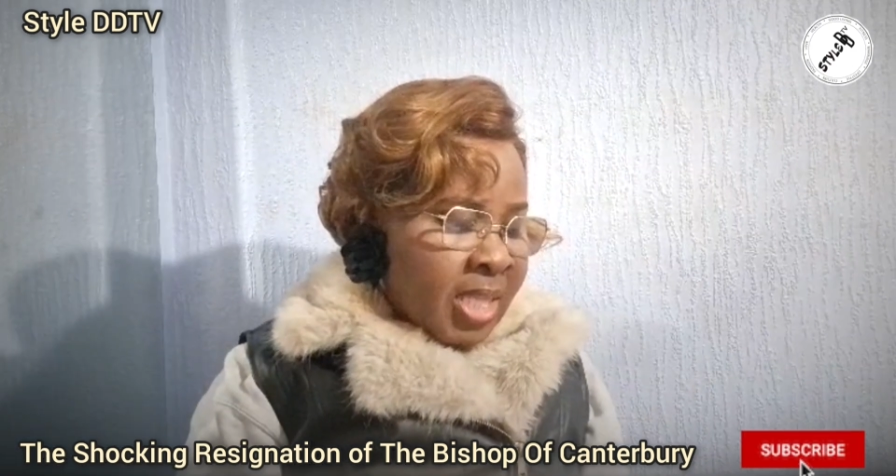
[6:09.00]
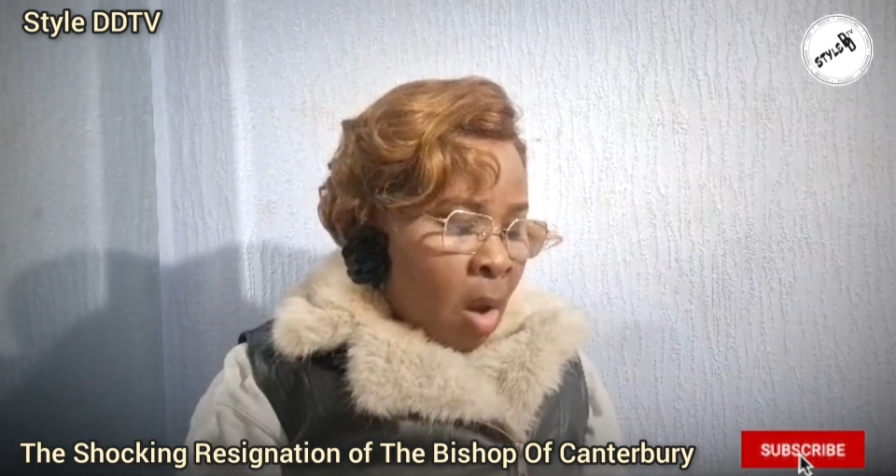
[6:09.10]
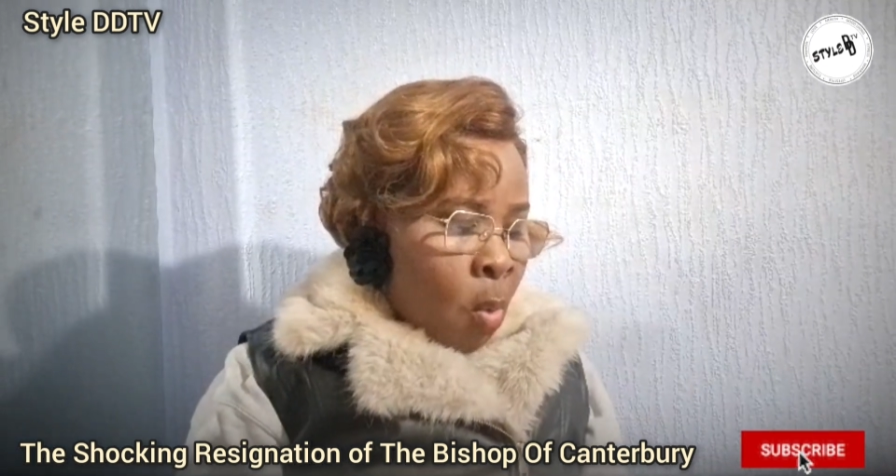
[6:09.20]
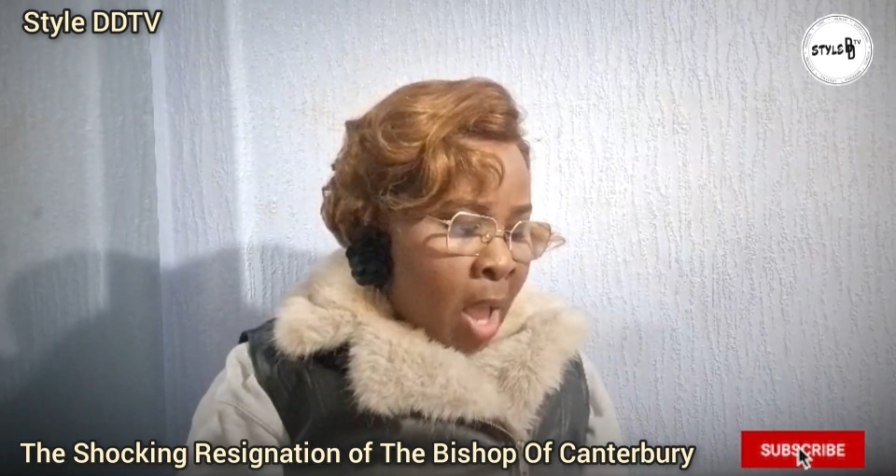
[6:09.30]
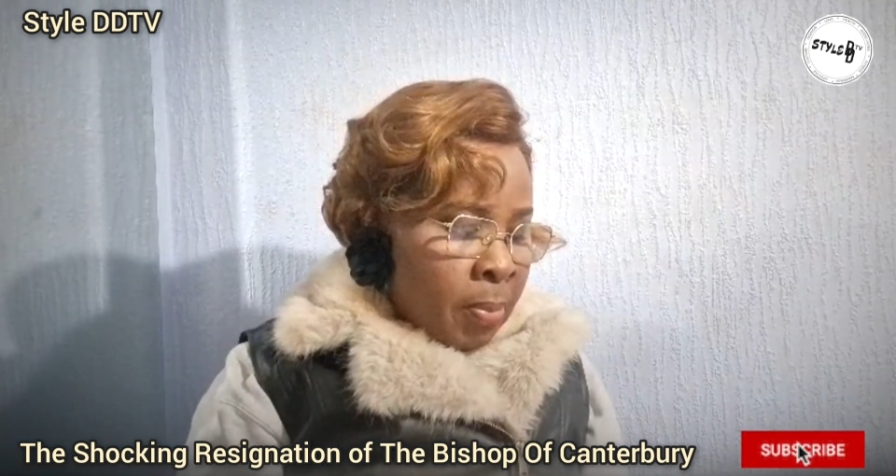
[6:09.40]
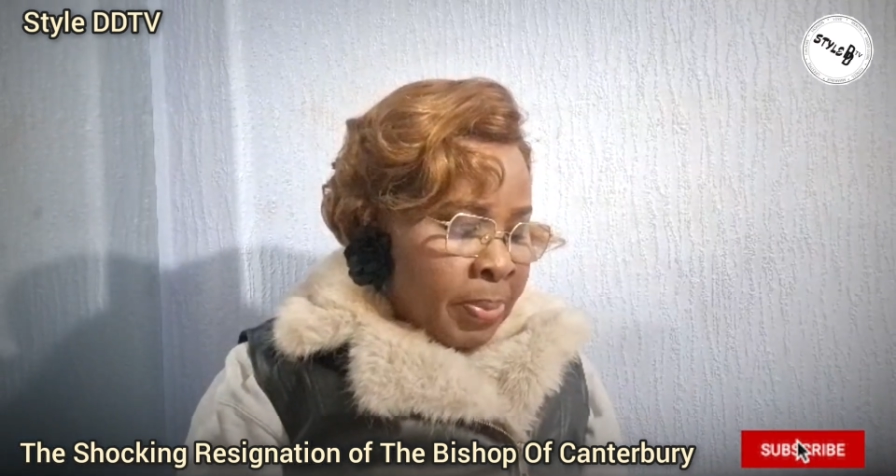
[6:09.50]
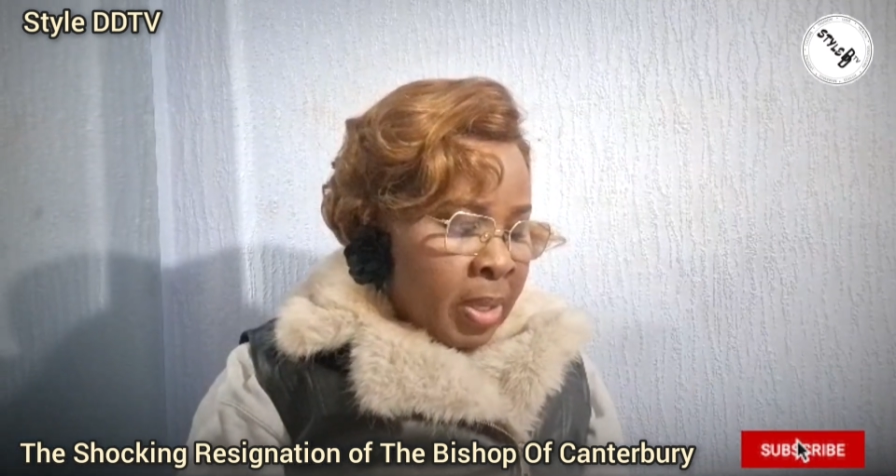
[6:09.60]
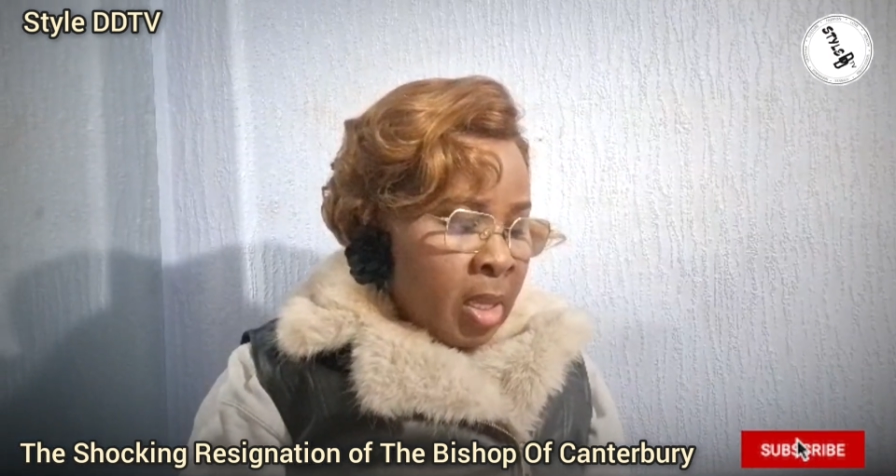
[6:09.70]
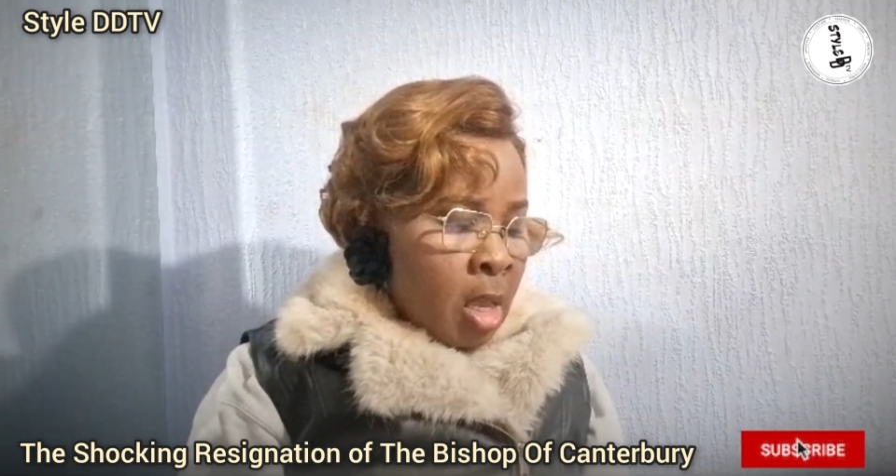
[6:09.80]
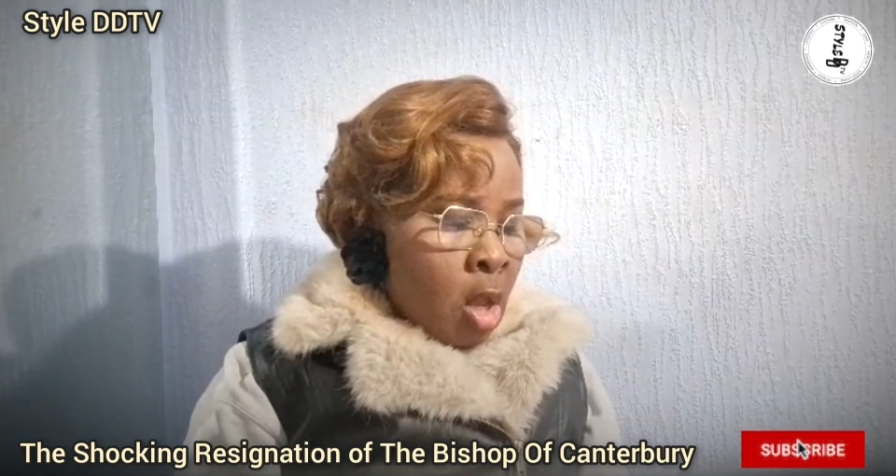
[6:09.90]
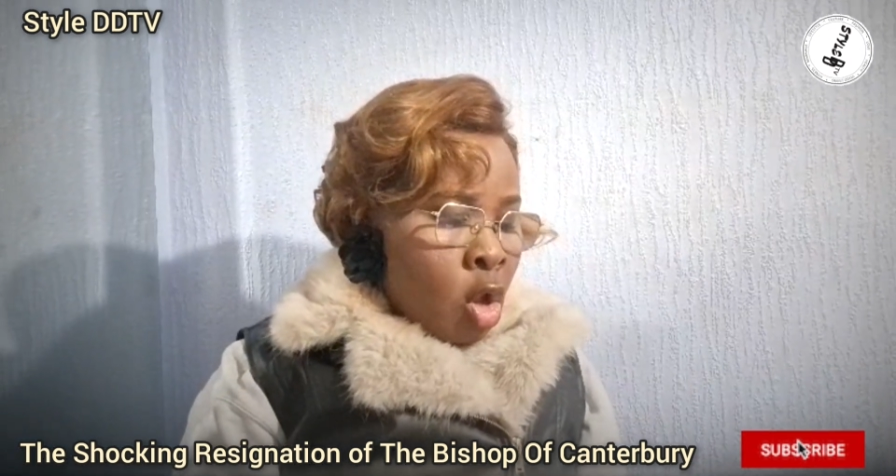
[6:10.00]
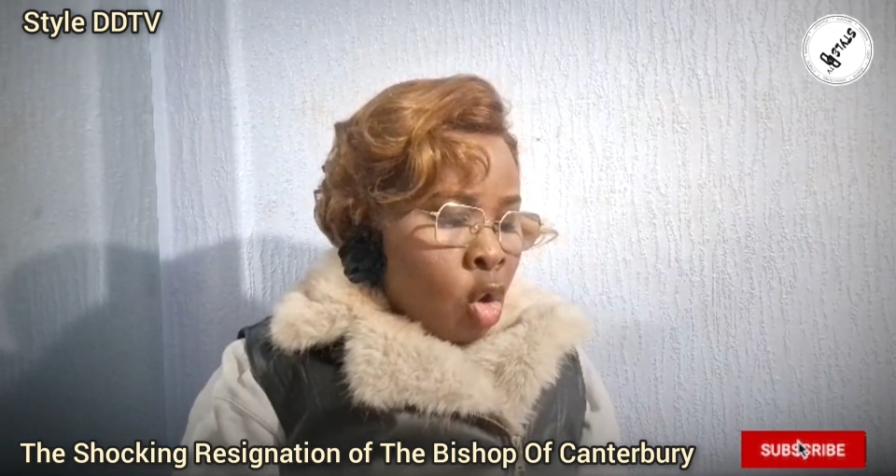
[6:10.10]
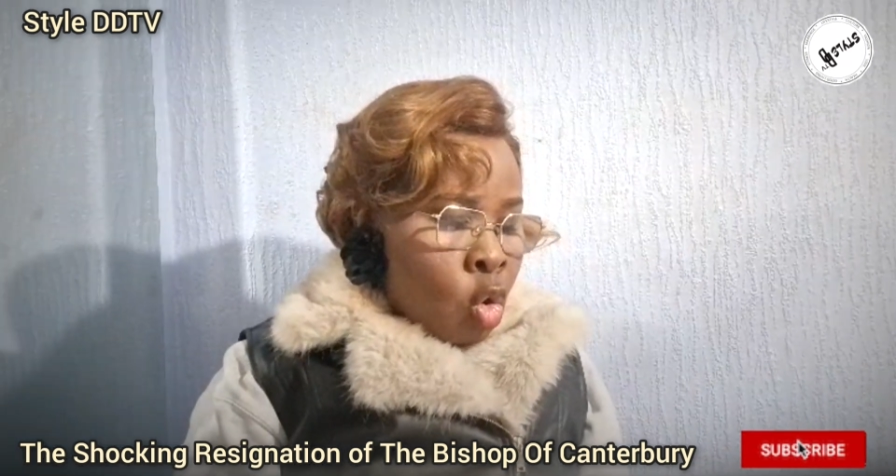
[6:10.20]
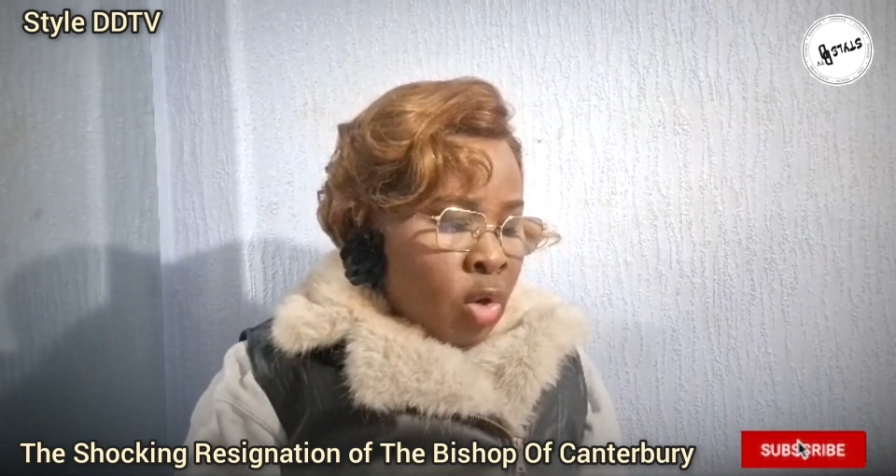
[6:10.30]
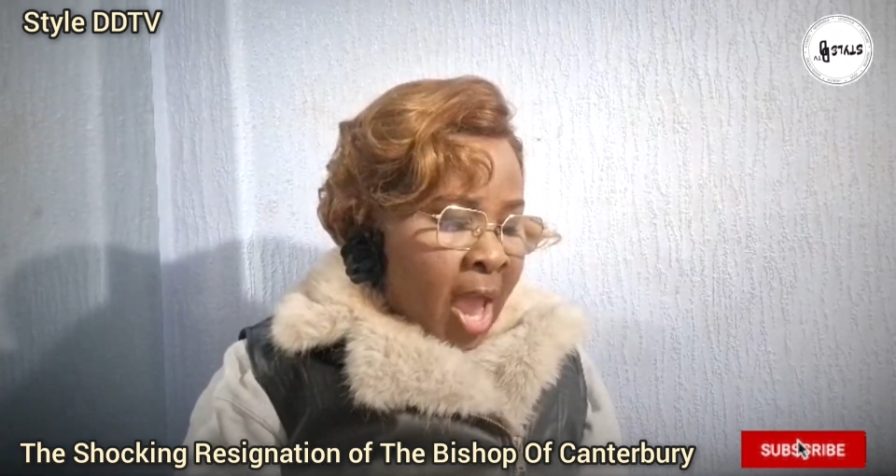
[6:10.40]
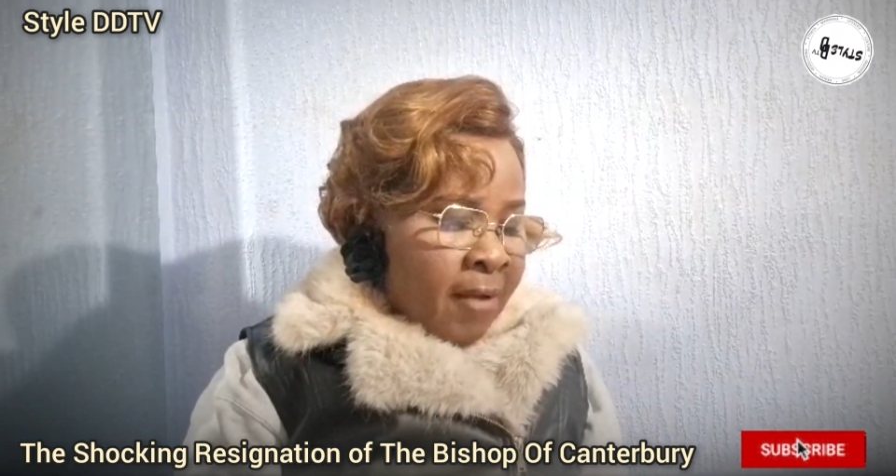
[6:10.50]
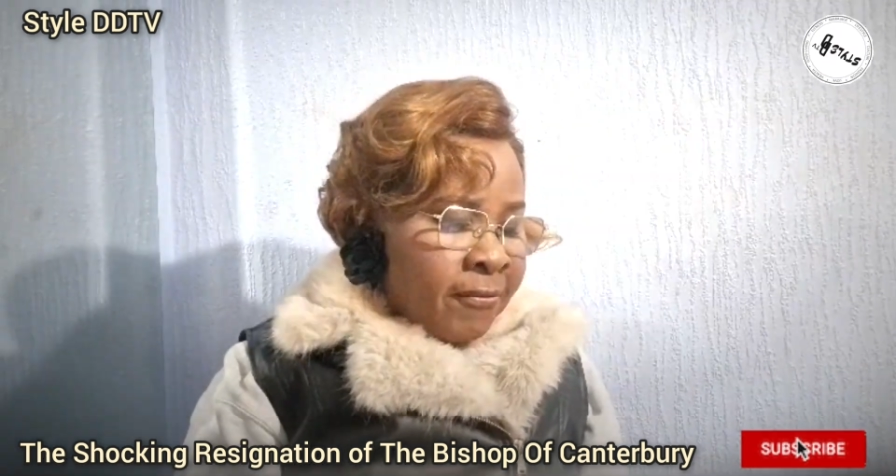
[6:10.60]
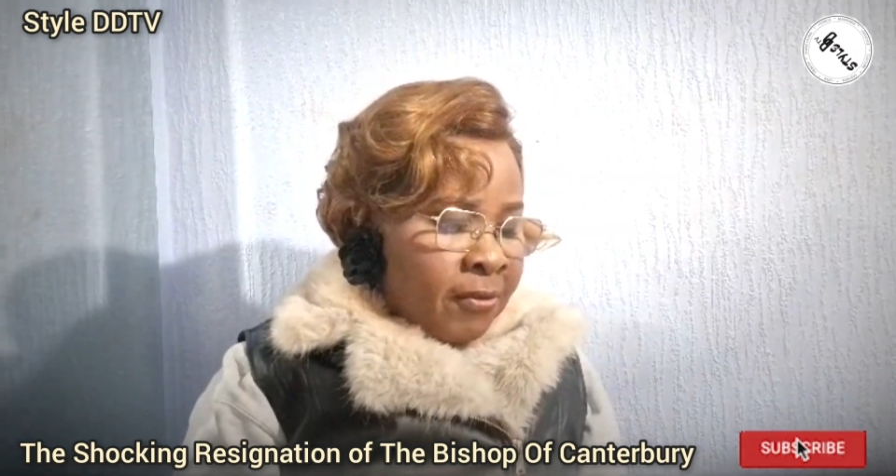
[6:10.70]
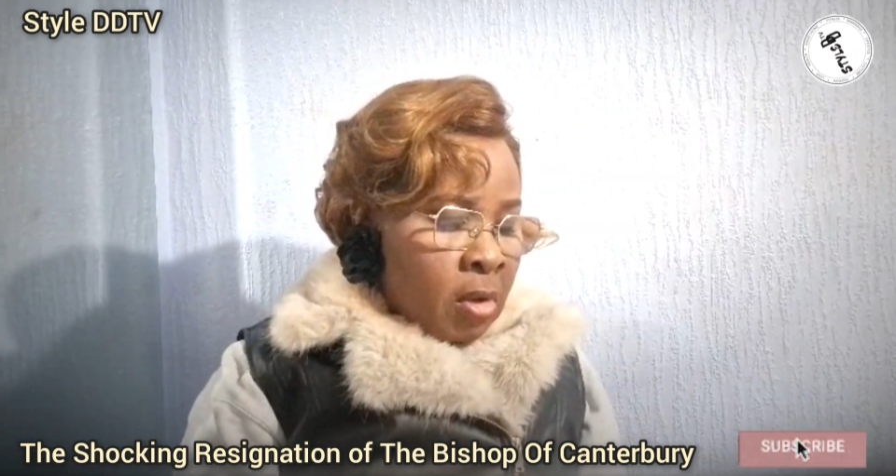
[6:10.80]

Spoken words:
Welby could have